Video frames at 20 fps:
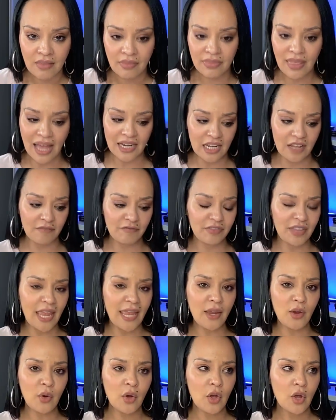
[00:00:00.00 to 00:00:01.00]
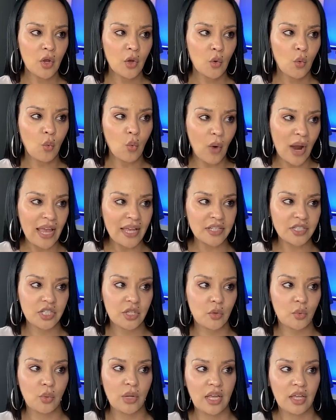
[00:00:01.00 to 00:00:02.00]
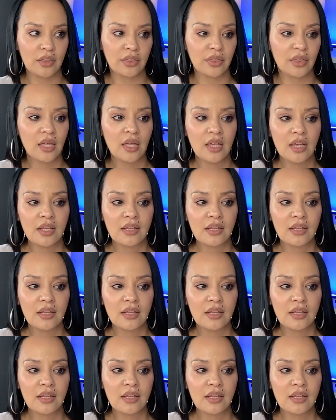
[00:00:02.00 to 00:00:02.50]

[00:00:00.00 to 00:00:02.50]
that if they went with,